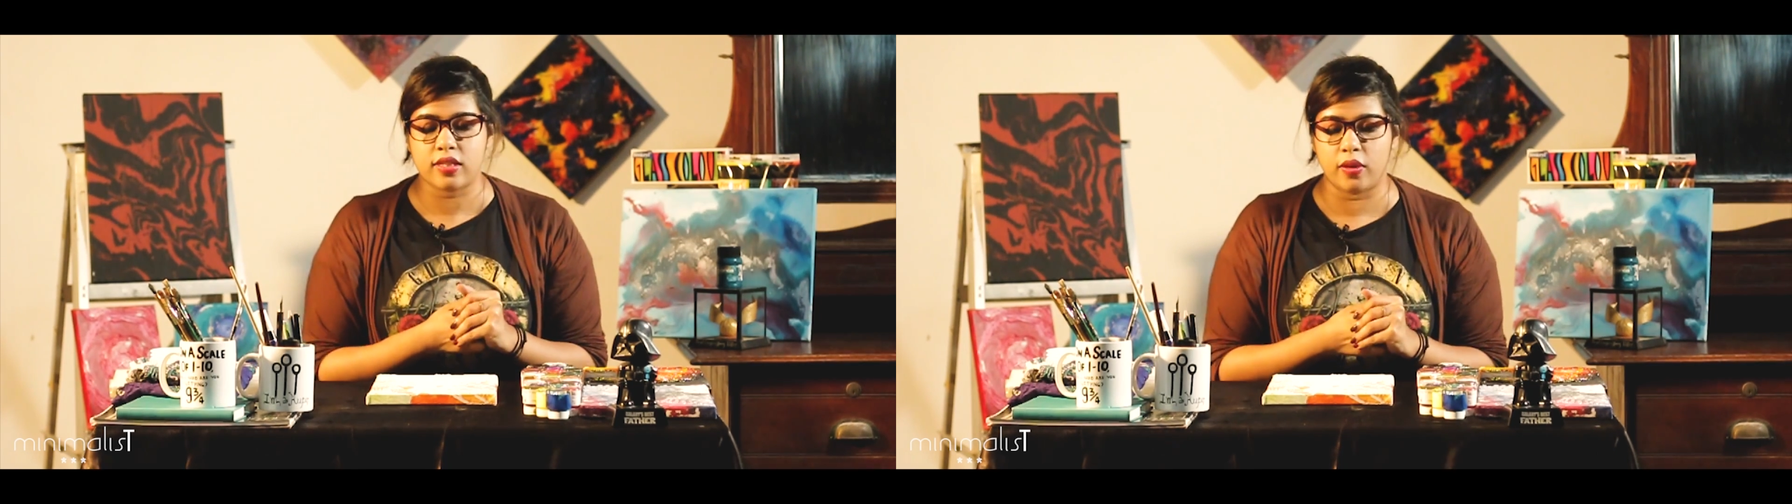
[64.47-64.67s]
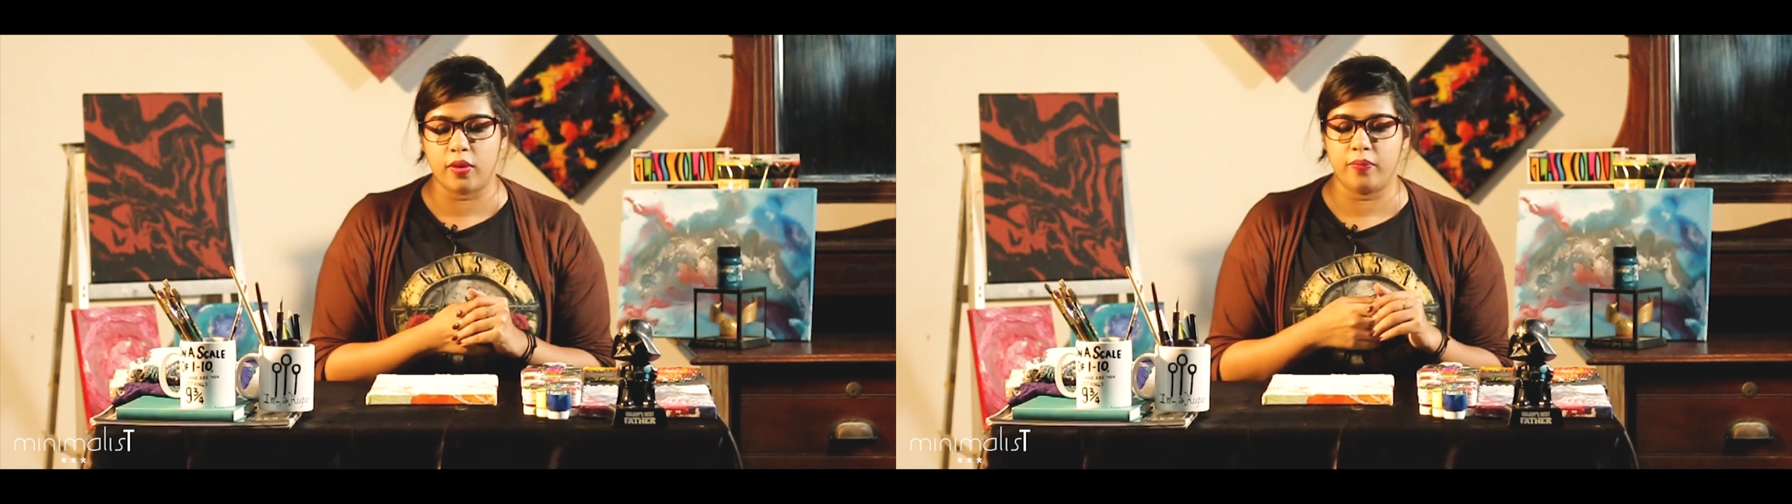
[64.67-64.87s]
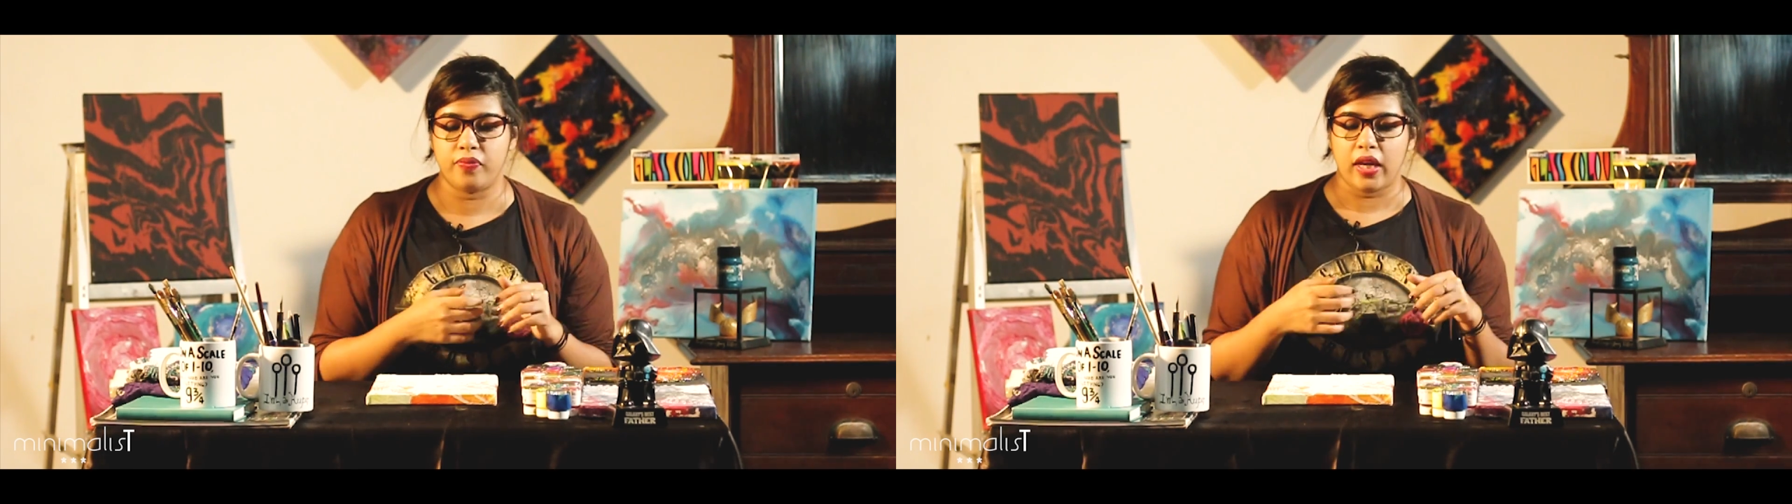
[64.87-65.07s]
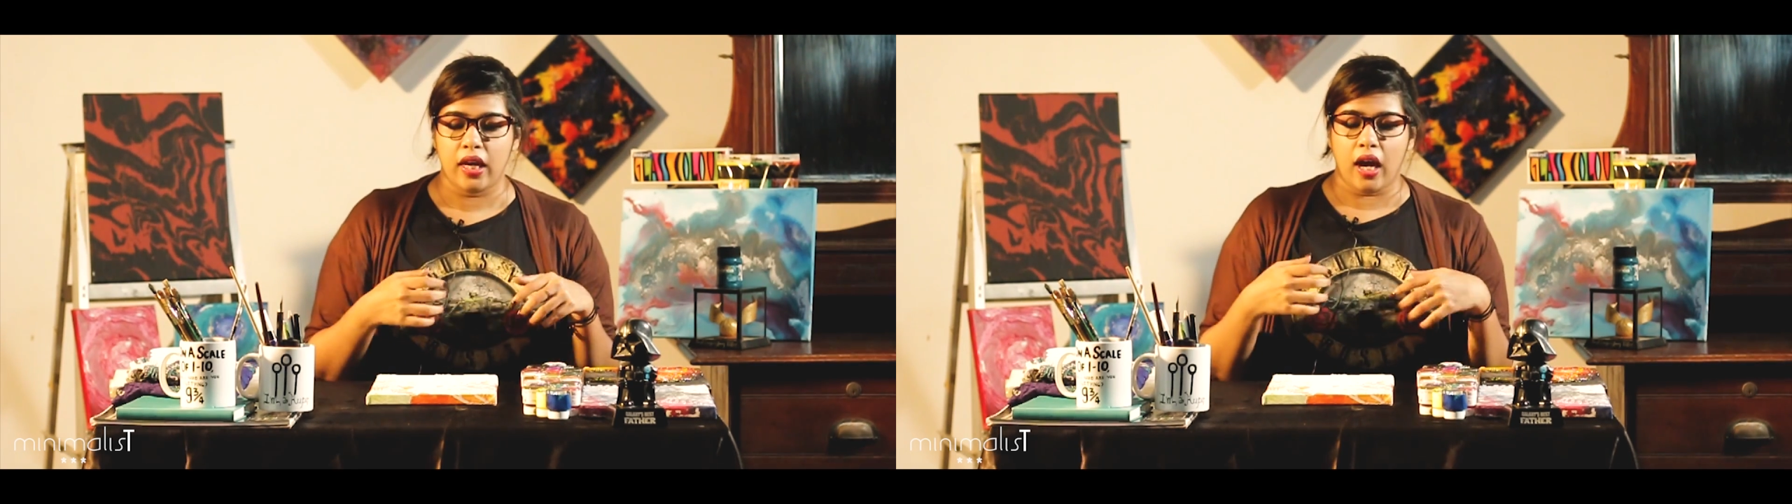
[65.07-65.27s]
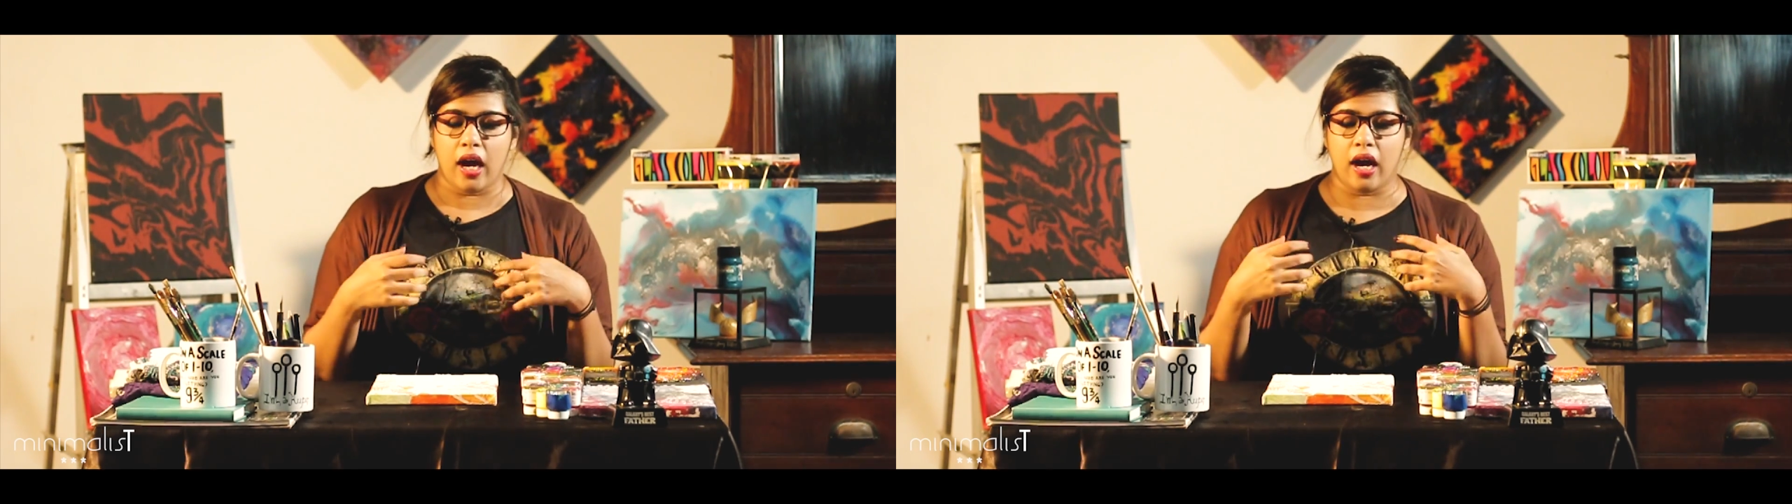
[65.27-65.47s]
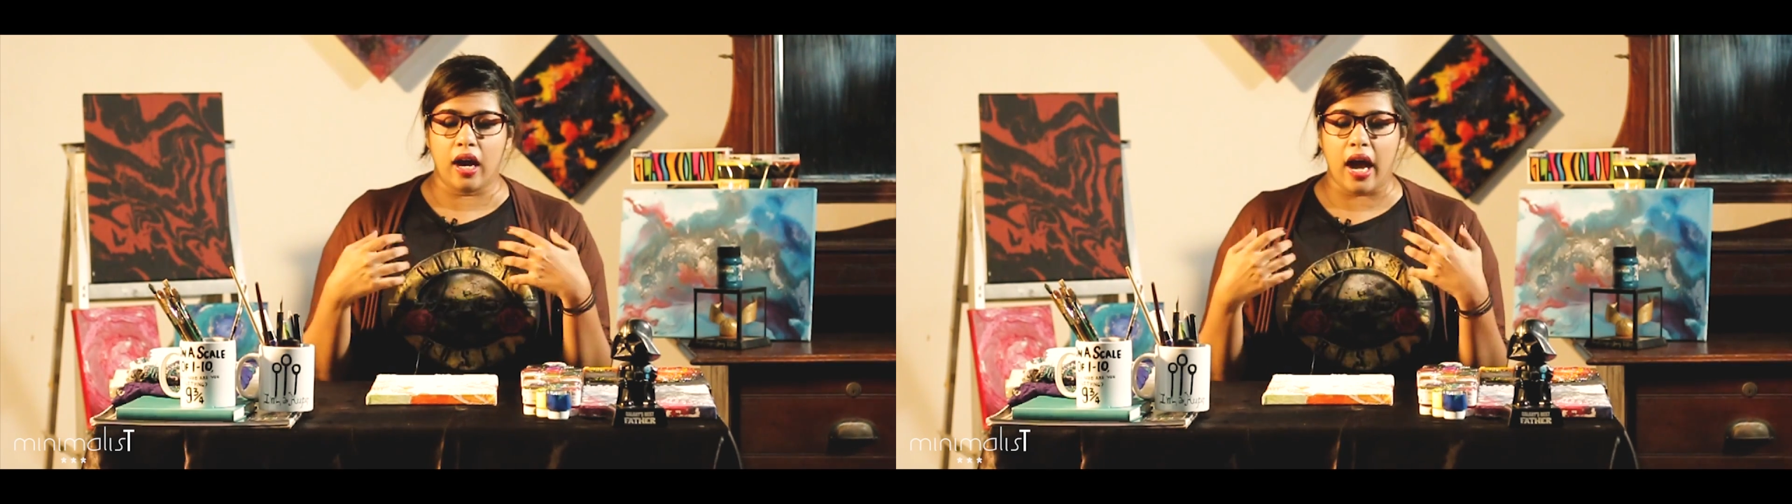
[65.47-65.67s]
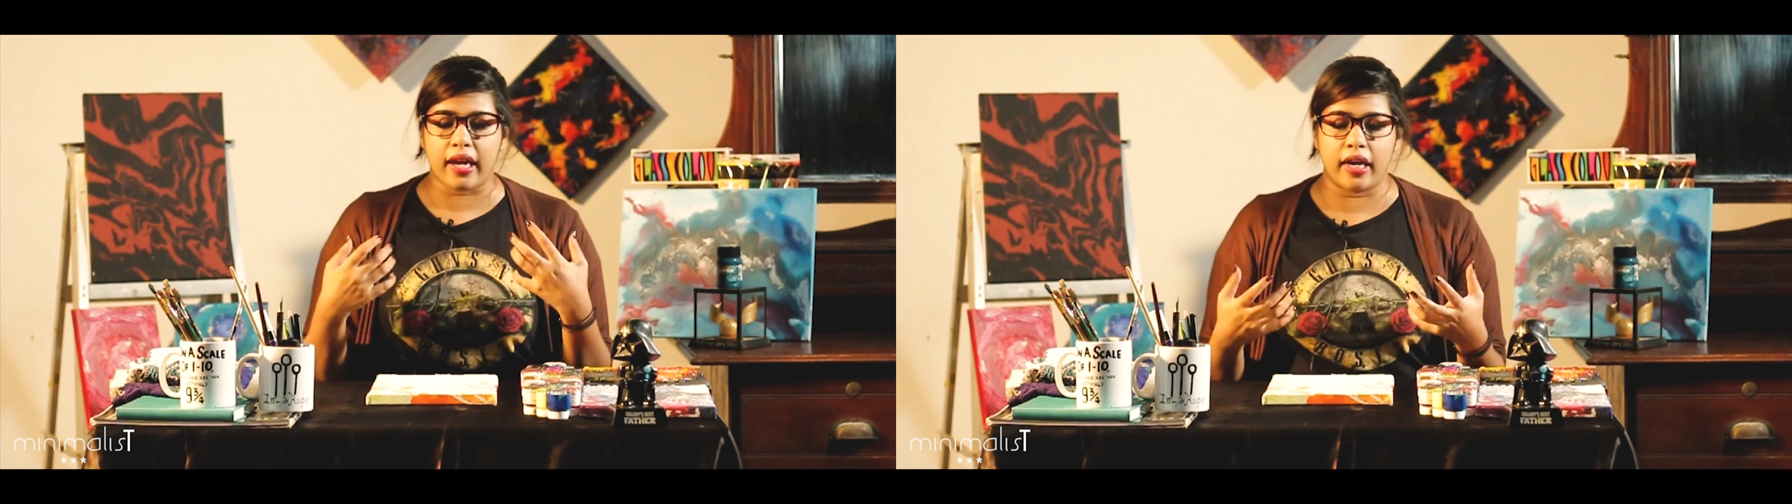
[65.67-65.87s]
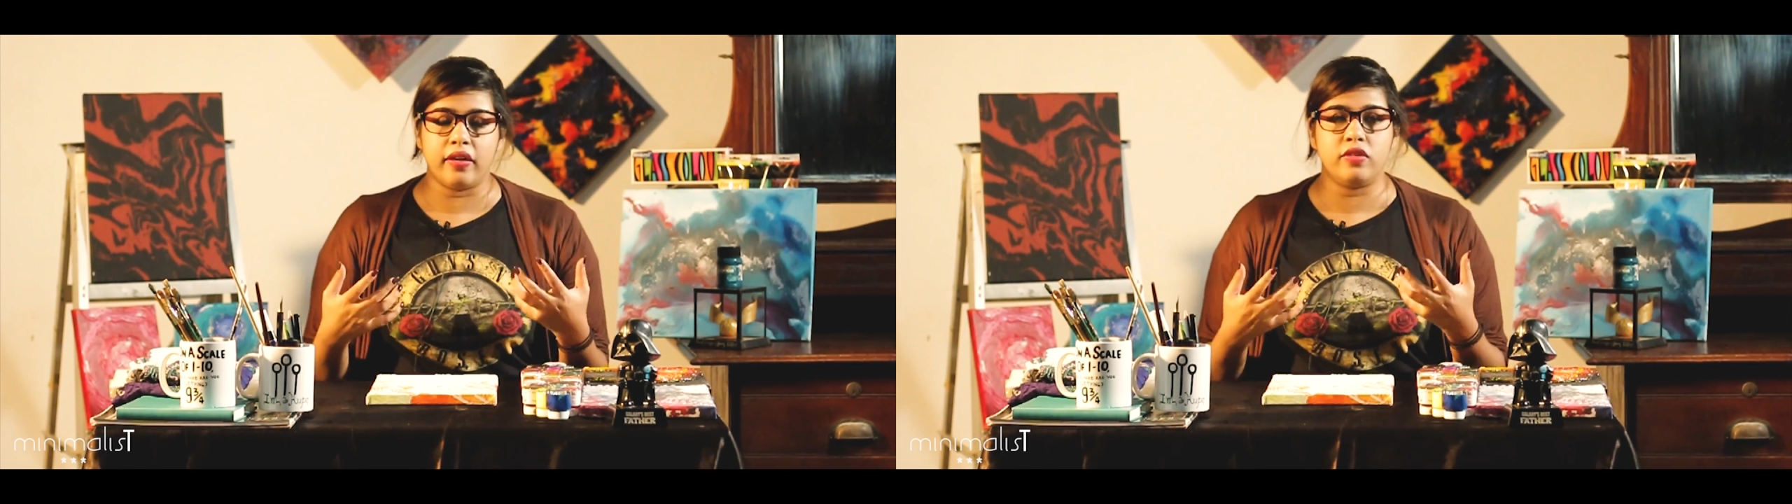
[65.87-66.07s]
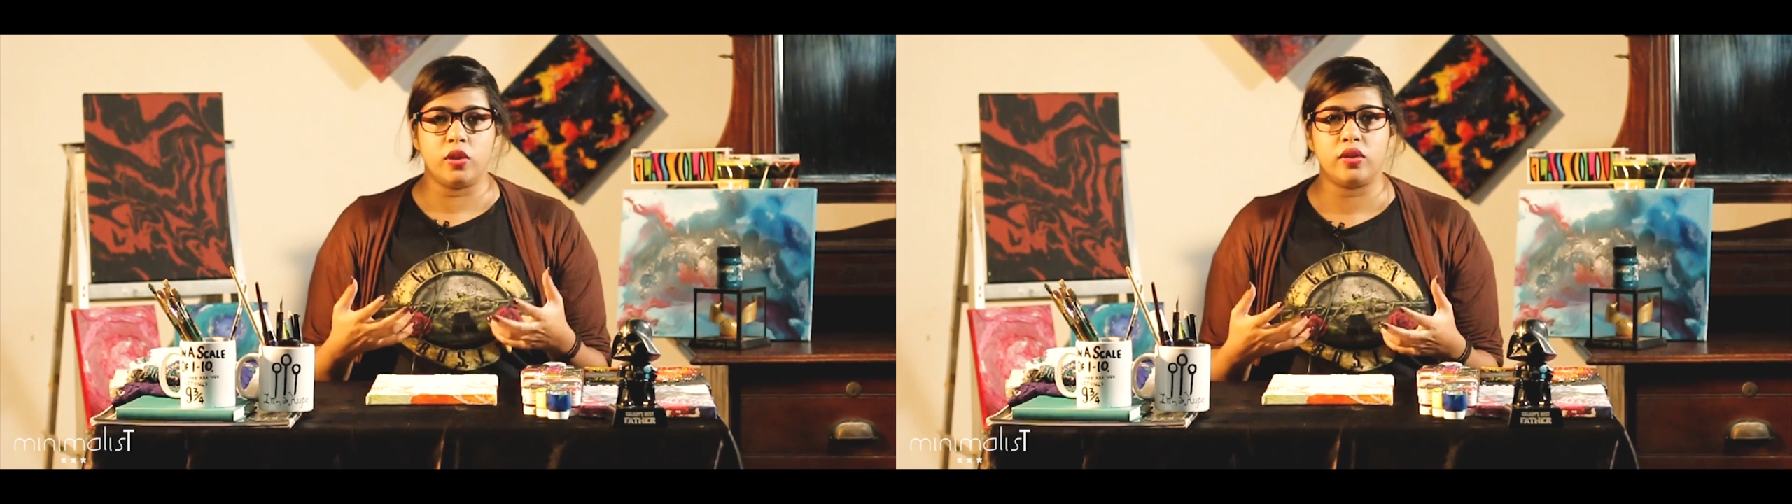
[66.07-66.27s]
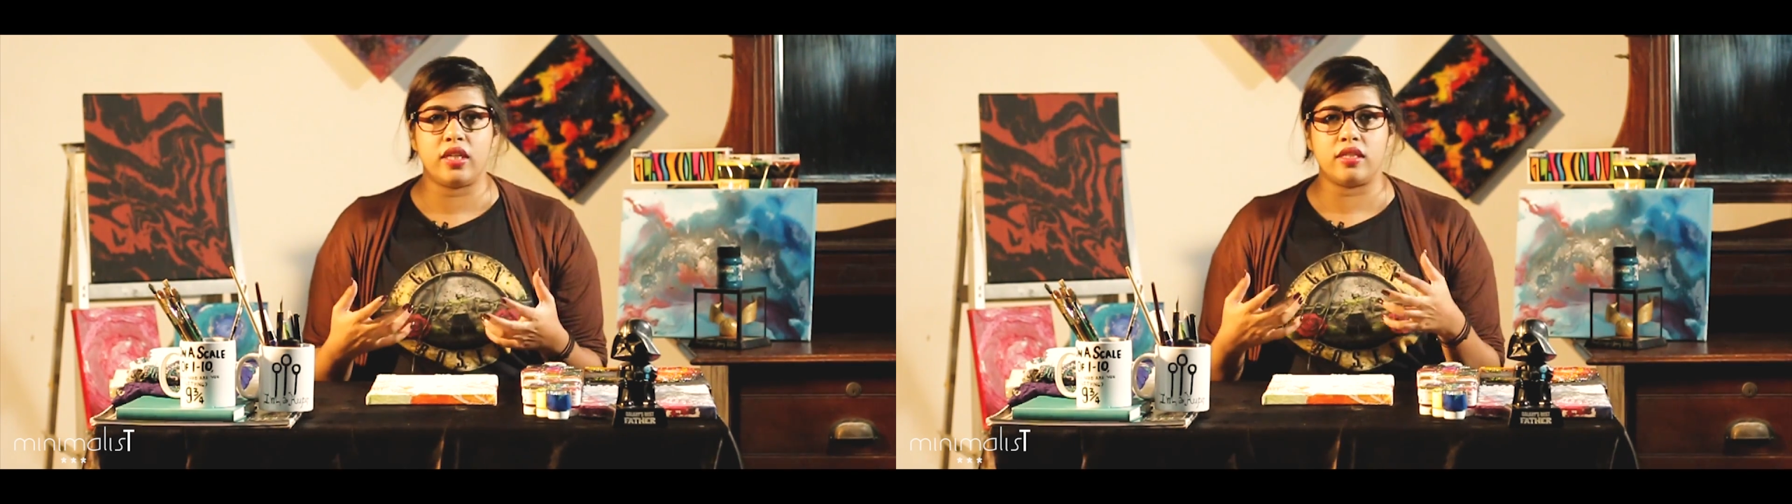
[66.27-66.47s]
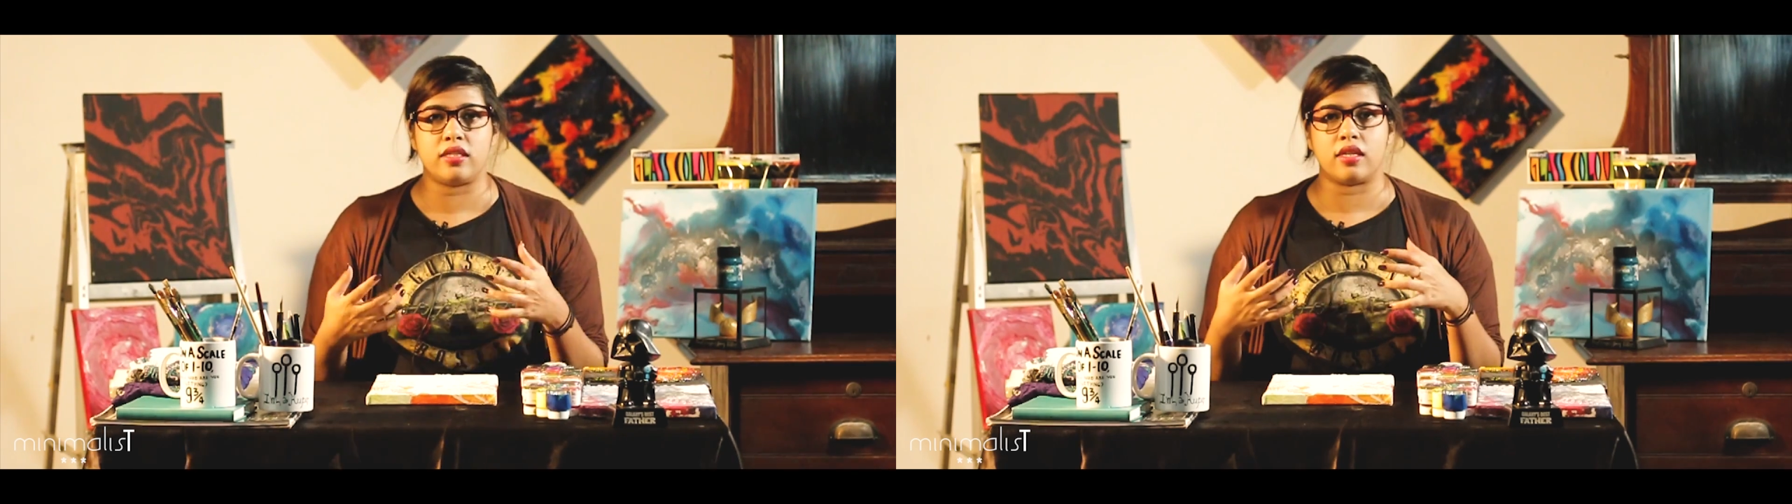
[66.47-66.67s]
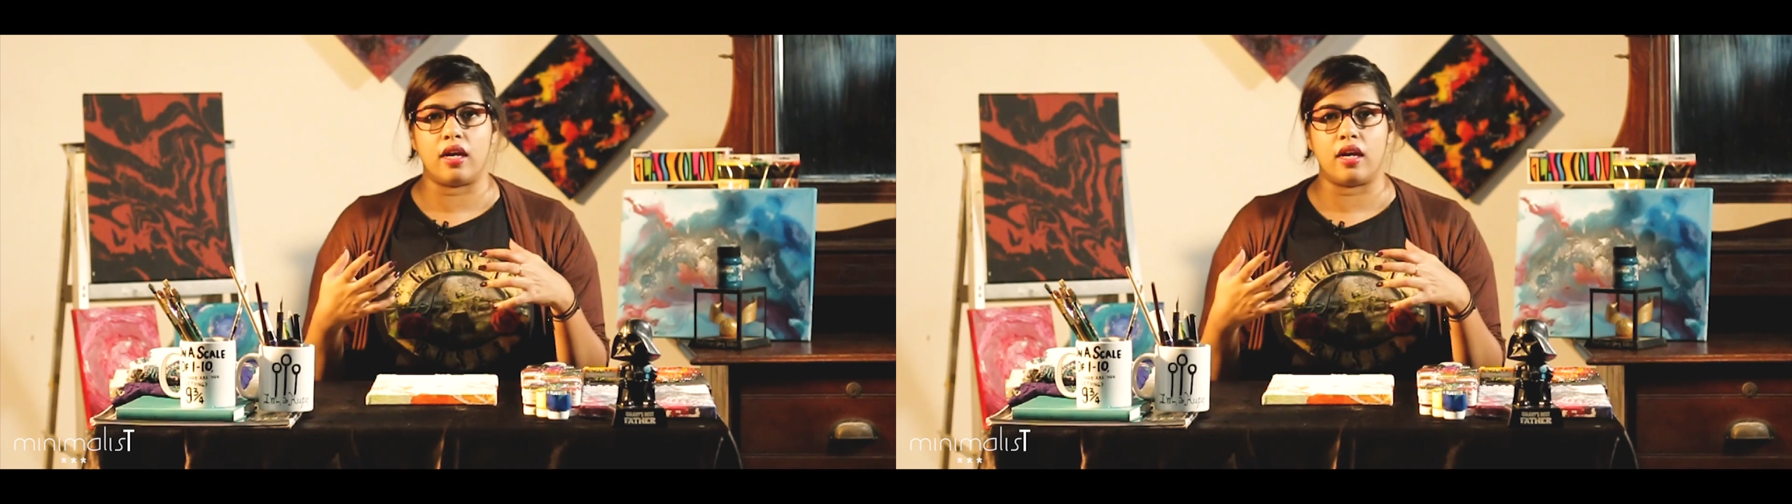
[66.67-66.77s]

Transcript: So I kind of do this